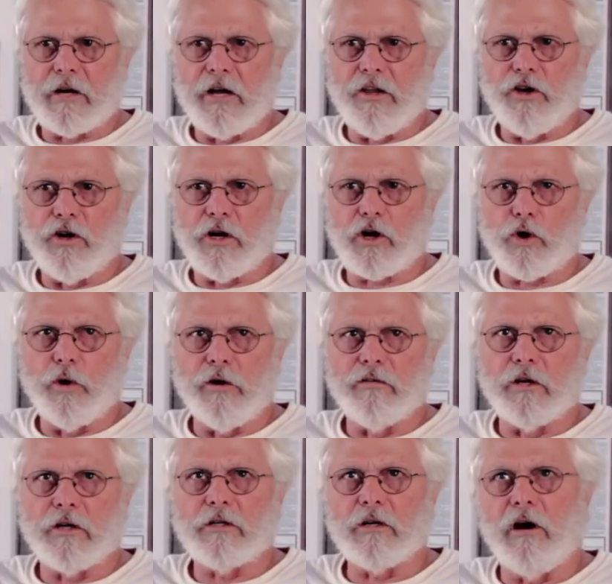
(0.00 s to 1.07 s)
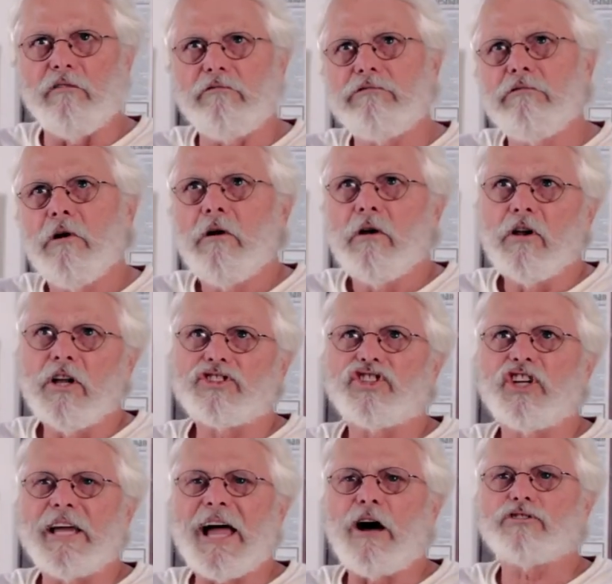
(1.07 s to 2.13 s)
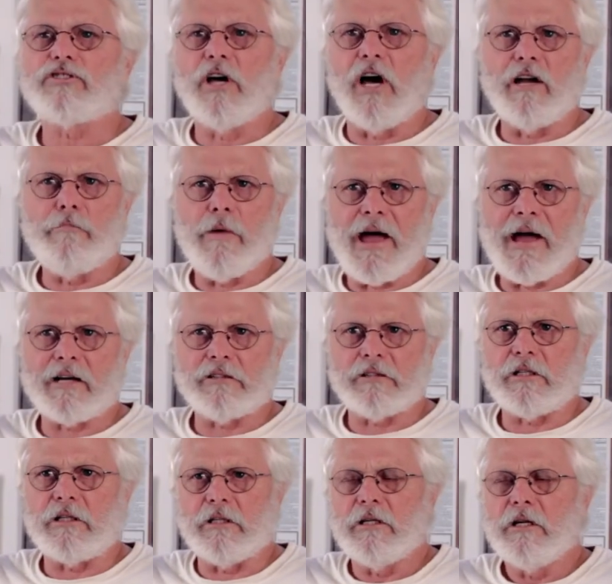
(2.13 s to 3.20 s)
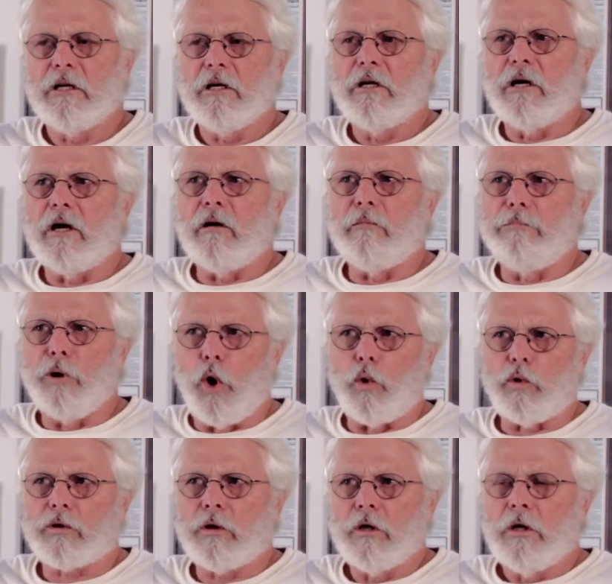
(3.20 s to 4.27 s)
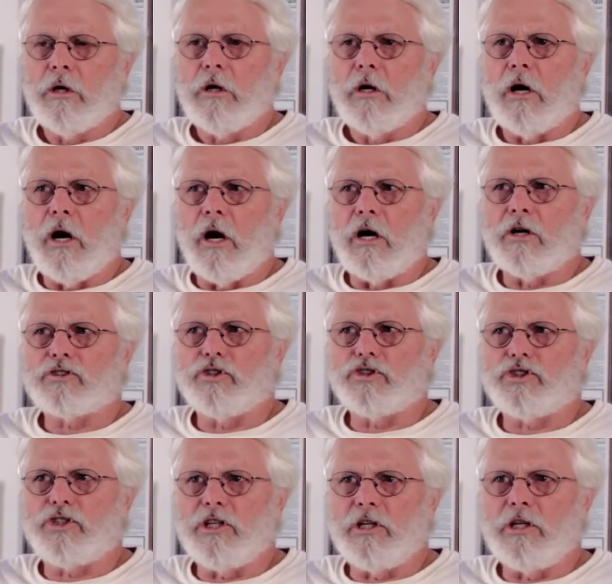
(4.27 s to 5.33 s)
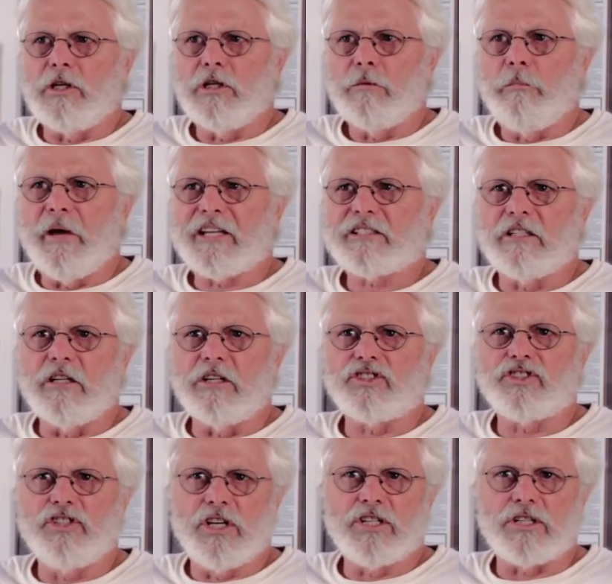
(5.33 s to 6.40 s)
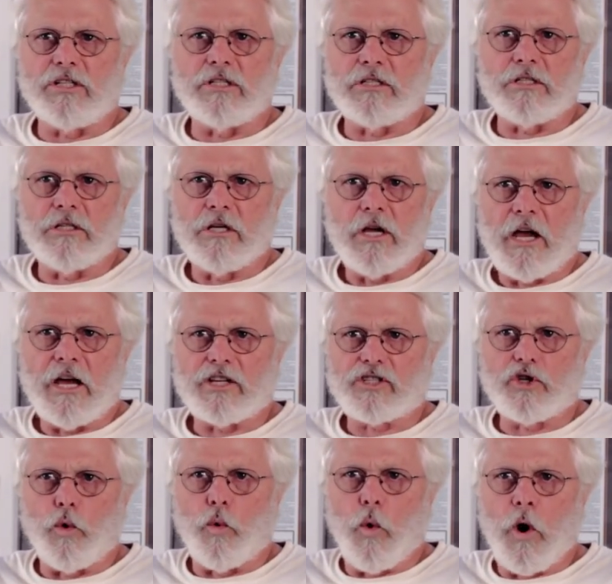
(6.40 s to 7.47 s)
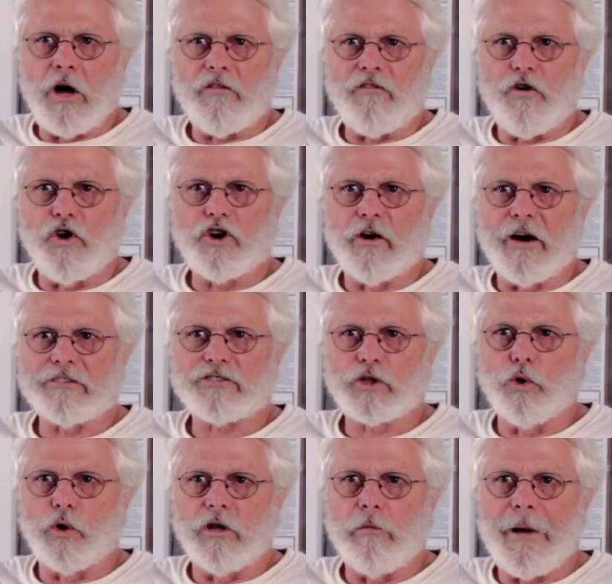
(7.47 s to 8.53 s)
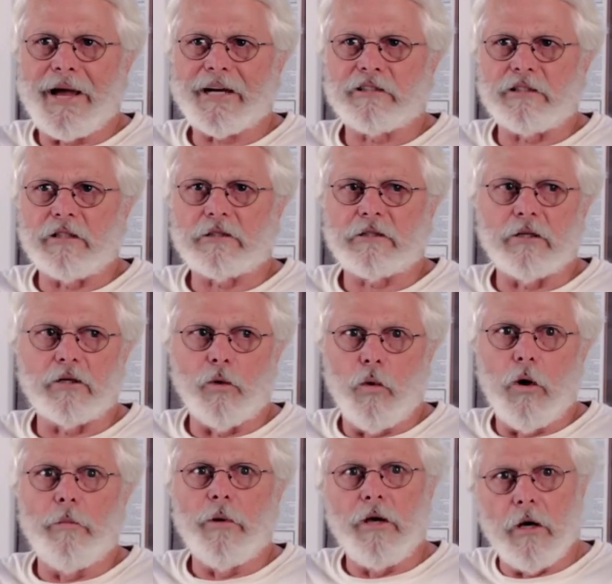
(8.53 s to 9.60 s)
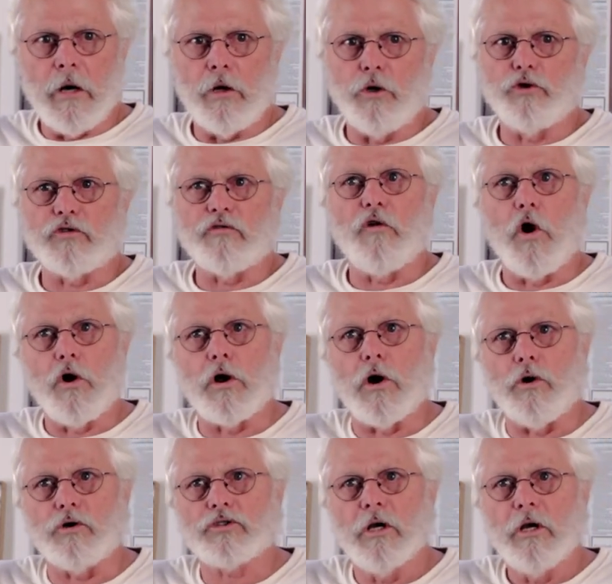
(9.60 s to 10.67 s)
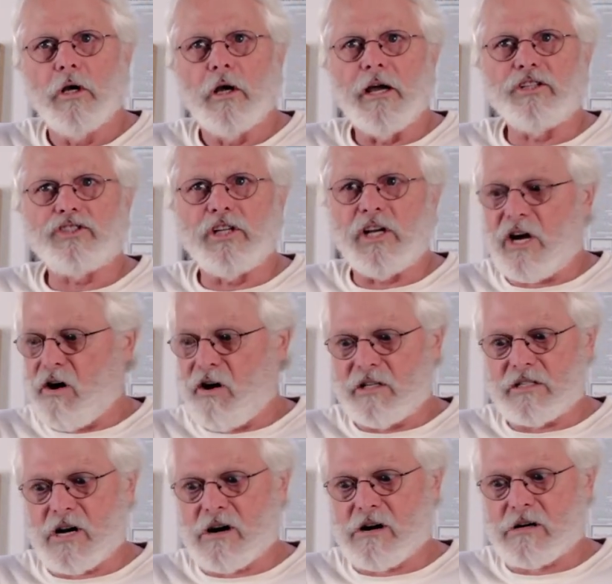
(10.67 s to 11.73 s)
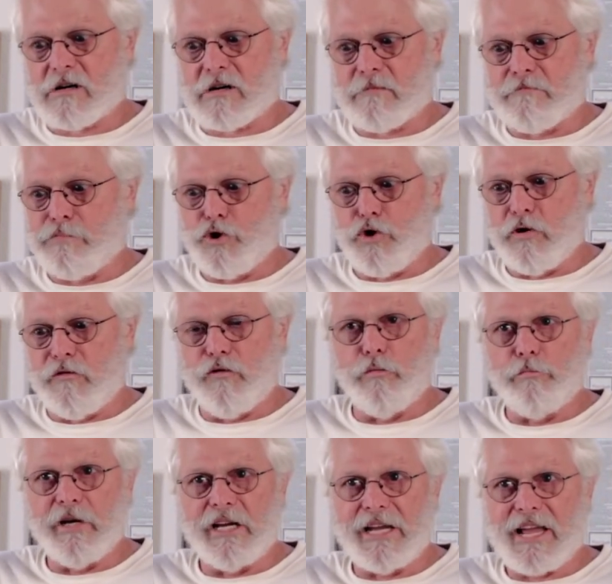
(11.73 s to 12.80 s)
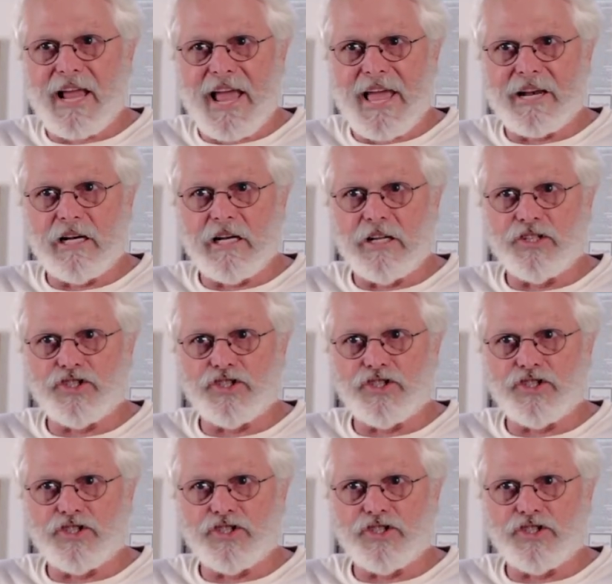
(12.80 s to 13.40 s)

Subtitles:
and their equivalent of, let's say, Outside Magazine, both. So she makes the decision as to what photographs are going in the magazine. So the woman knows photos, and she carries a beautiful big Canon, and